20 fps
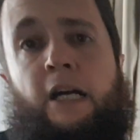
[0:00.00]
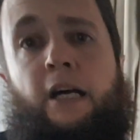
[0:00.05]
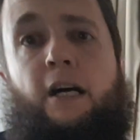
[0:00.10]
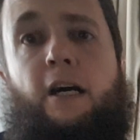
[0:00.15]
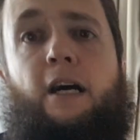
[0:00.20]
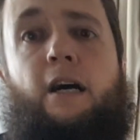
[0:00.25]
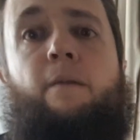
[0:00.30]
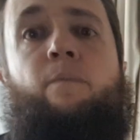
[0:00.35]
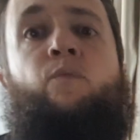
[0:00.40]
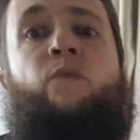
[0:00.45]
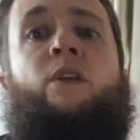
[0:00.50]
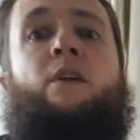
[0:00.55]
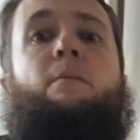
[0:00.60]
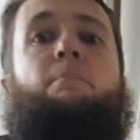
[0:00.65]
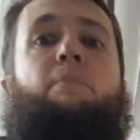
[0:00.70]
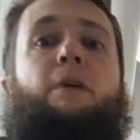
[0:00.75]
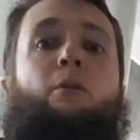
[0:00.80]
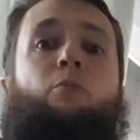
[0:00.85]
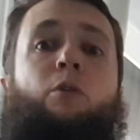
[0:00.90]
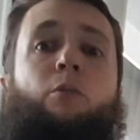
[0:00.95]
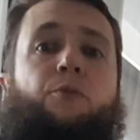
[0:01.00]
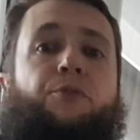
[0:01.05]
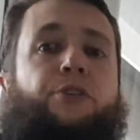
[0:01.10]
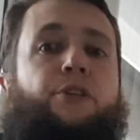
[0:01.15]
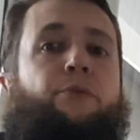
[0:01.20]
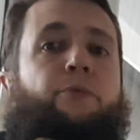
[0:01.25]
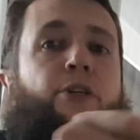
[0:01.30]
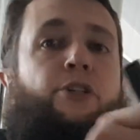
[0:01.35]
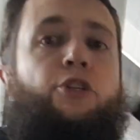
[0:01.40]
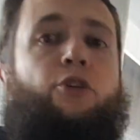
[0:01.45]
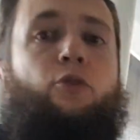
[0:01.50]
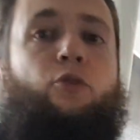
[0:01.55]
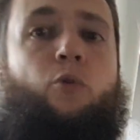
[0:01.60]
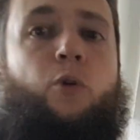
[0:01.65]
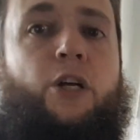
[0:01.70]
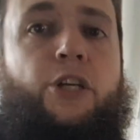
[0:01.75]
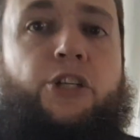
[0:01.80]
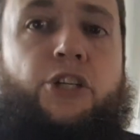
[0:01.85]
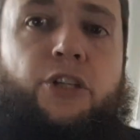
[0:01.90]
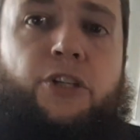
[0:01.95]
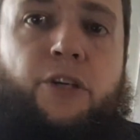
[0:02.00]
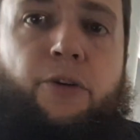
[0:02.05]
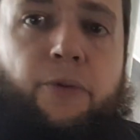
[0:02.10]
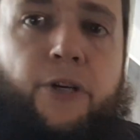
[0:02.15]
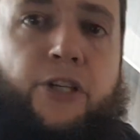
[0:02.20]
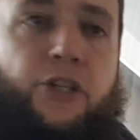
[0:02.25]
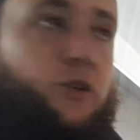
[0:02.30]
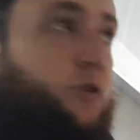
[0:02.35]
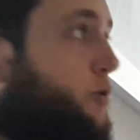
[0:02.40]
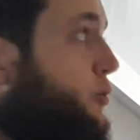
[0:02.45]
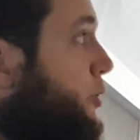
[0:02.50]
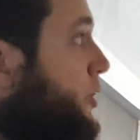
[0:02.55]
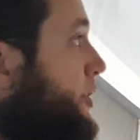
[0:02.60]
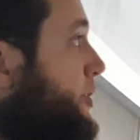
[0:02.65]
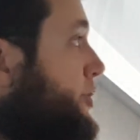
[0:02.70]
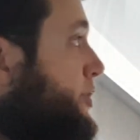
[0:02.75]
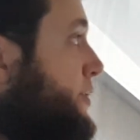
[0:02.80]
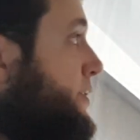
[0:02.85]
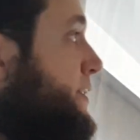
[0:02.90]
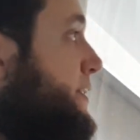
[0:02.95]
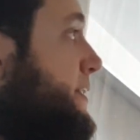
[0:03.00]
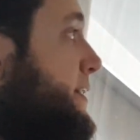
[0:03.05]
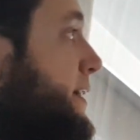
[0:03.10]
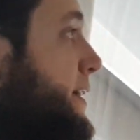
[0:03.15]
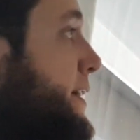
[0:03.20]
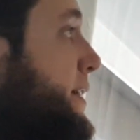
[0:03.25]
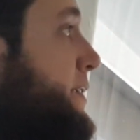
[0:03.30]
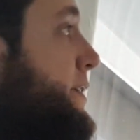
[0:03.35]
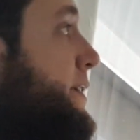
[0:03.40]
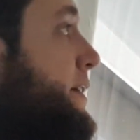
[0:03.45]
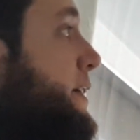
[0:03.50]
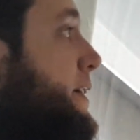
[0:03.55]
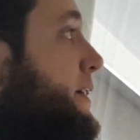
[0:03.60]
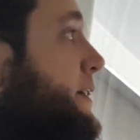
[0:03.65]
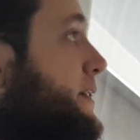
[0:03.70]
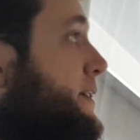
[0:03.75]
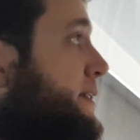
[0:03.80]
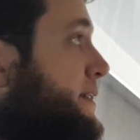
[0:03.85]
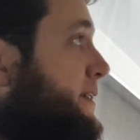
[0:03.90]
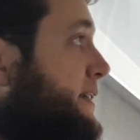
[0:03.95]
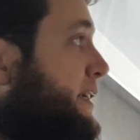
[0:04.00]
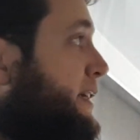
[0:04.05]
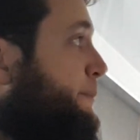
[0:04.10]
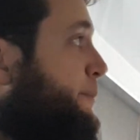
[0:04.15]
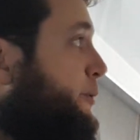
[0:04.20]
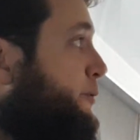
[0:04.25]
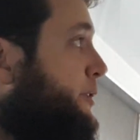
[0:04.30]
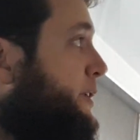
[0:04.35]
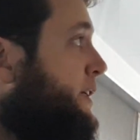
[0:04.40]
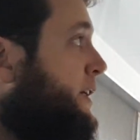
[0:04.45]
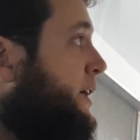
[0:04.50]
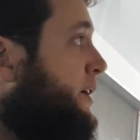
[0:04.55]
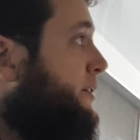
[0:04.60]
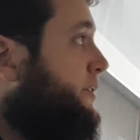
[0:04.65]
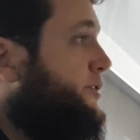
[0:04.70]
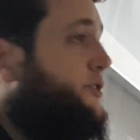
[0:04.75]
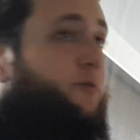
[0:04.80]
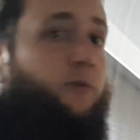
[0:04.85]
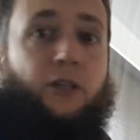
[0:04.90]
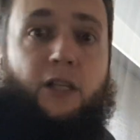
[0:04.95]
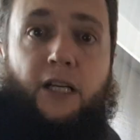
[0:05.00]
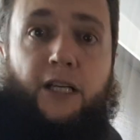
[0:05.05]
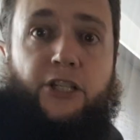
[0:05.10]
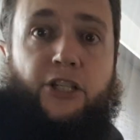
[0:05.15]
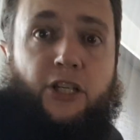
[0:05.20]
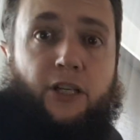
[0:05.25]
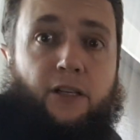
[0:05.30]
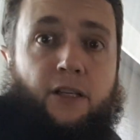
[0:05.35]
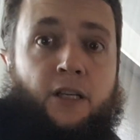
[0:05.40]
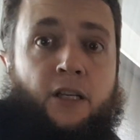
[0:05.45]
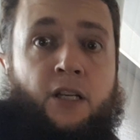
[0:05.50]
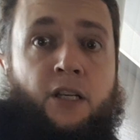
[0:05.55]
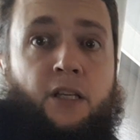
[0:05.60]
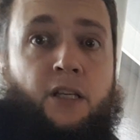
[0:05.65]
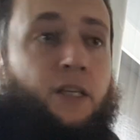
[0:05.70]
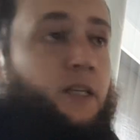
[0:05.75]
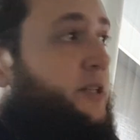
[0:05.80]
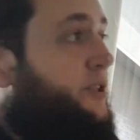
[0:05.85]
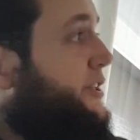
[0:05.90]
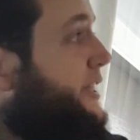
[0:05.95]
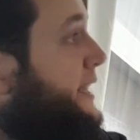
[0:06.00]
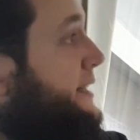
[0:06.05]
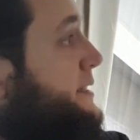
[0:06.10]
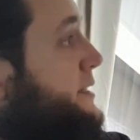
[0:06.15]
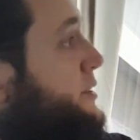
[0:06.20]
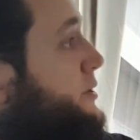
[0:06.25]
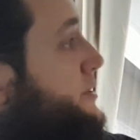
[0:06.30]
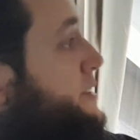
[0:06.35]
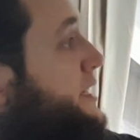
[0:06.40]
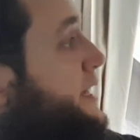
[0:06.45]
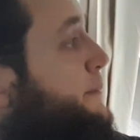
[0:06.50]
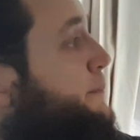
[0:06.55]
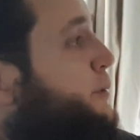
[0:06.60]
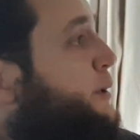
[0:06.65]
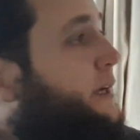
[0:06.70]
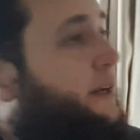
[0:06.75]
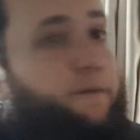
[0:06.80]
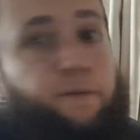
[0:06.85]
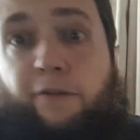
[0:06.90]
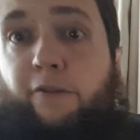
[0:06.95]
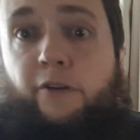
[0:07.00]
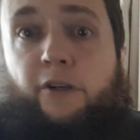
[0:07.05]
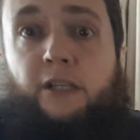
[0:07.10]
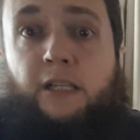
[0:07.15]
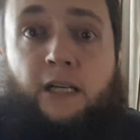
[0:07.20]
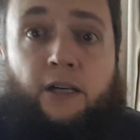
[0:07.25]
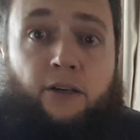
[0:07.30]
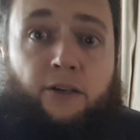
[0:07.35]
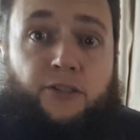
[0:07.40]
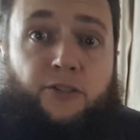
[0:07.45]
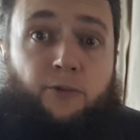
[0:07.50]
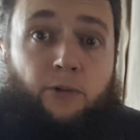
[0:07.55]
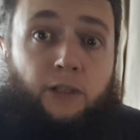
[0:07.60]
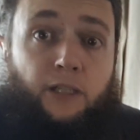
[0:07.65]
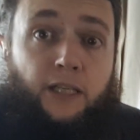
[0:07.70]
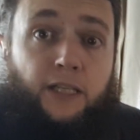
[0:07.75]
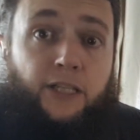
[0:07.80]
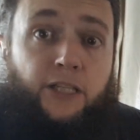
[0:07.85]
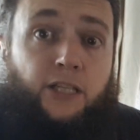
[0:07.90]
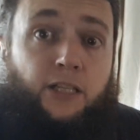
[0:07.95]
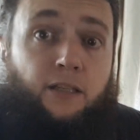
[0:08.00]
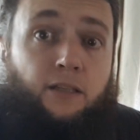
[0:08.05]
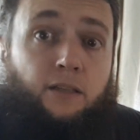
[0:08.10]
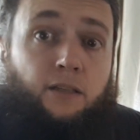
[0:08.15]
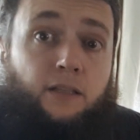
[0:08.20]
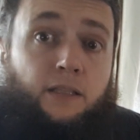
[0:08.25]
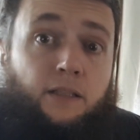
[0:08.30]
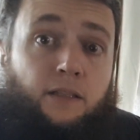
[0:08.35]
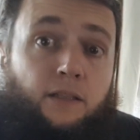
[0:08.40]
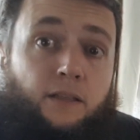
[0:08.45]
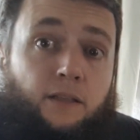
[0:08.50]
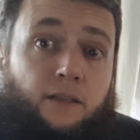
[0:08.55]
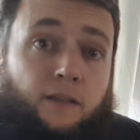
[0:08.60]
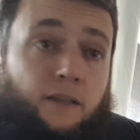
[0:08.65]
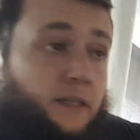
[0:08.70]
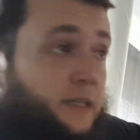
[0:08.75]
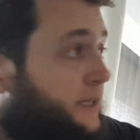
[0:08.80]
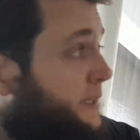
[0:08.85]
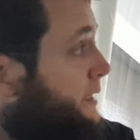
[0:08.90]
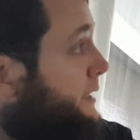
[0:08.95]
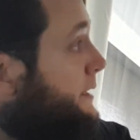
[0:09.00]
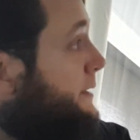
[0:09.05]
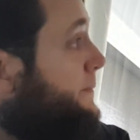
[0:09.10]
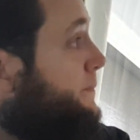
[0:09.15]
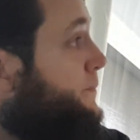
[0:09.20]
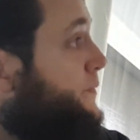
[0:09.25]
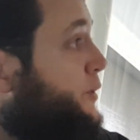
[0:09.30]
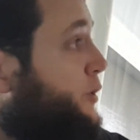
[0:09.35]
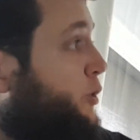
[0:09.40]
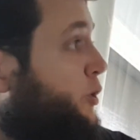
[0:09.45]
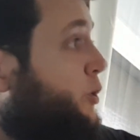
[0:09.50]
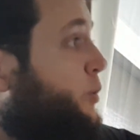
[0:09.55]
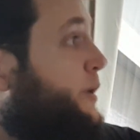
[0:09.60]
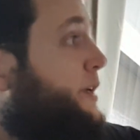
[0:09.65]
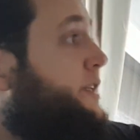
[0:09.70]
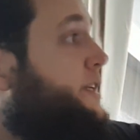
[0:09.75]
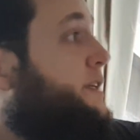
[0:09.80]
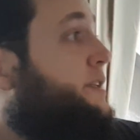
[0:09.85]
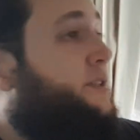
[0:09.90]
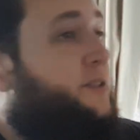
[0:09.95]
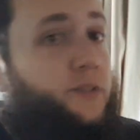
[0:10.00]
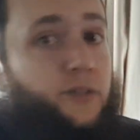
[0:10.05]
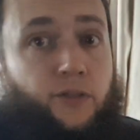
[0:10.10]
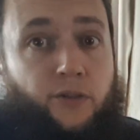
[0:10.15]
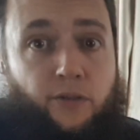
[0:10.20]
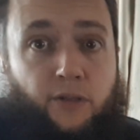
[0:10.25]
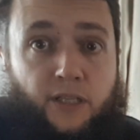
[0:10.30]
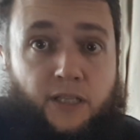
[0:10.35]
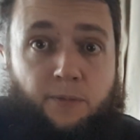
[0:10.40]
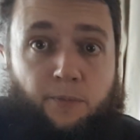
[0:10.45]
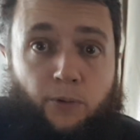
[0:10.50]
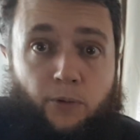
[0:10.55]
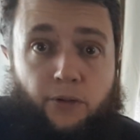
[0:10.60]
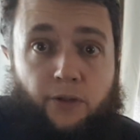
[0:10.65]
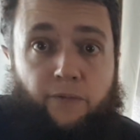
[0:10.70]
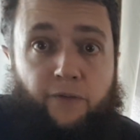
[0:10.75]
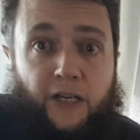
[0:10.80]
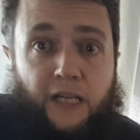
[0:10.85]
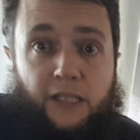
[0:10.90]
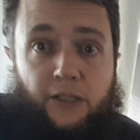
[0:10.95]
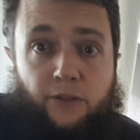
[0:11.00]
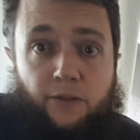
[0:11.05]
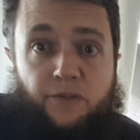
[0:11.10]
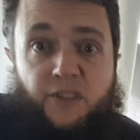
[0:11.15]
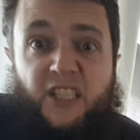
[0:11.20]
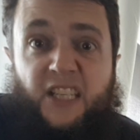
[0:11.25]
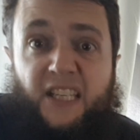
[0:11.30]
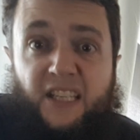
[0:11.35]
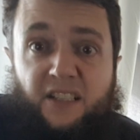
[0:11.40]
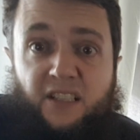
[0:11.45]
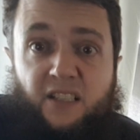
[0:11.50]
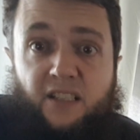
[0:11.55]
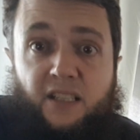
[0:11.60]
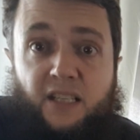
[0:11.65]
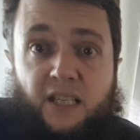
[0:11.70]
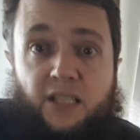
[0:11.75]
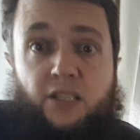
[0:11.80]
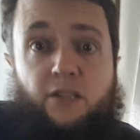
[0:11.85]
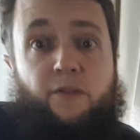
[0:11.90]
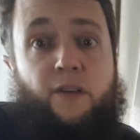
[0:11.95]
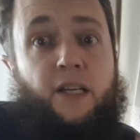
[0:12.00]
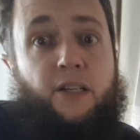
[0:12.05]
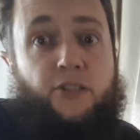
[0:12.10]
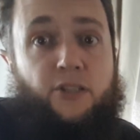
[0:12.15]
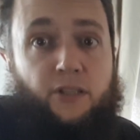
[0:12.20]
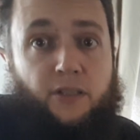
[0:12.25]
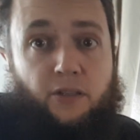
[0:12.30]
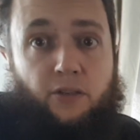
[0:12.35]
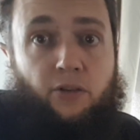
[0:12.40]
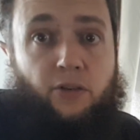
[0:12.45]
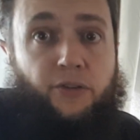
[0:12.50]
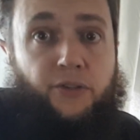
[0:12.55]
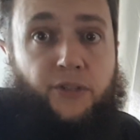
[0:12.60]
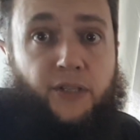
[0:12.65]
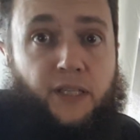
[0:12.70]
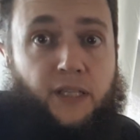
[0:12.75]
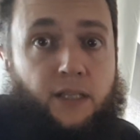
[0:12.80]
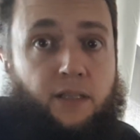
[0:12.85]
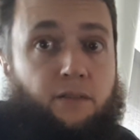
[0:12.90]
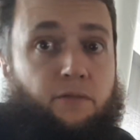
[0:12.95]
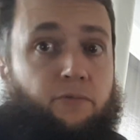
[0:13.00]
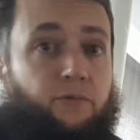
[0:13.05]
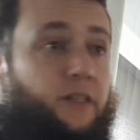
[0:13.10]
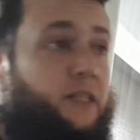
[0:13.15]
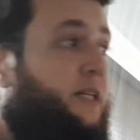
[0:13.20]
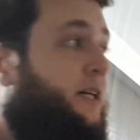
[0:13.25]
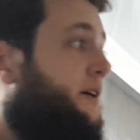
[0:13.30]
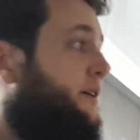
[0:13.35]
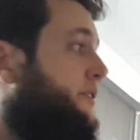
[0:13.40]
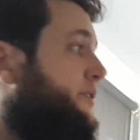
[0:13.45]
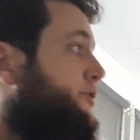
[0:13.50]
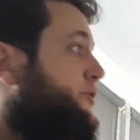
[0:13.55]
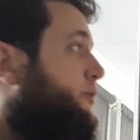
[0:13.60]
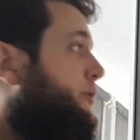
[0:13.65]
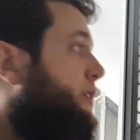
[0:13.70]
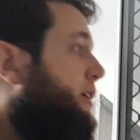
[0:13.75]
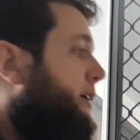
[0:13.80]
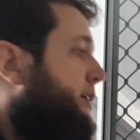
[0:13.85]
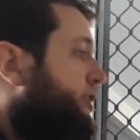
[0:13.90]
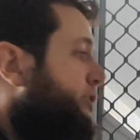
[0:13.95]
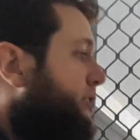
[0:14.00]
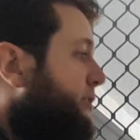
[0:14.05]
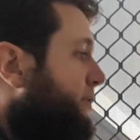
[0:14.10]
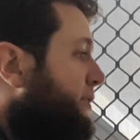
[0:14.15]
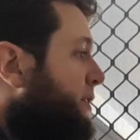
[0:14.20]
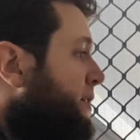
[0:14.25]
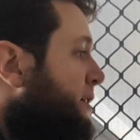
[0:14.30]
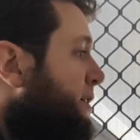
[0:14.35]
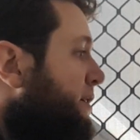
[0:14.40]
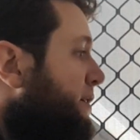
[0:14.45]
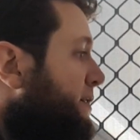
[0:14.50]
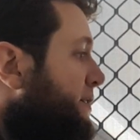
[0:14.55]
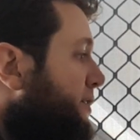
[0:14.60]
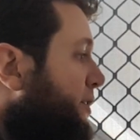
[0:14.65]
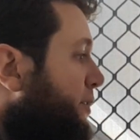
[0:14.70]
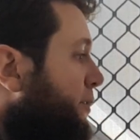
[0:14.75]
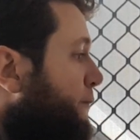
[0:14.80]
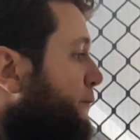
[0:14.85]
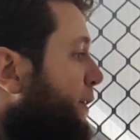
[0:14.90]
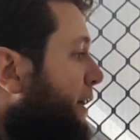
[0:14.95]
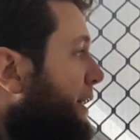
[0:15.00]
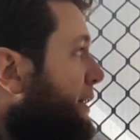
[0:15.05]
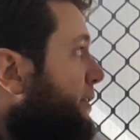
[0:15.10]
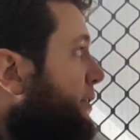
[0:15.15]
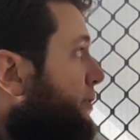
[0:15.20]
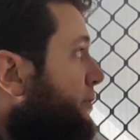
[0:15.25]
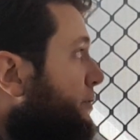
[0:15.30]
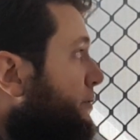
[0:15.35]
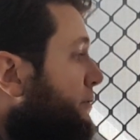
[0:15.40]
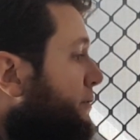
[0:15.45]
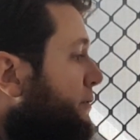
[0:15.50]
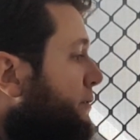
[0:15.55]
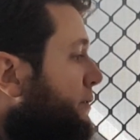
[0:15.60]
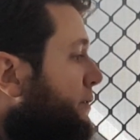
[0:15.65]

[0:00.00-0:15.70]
Right? What was the original question? The original question said, set up a recurrence relation. That's your template for a recurrence relation. All we need to do is put the value of D in it and you've actually got the recurrence relation. So the value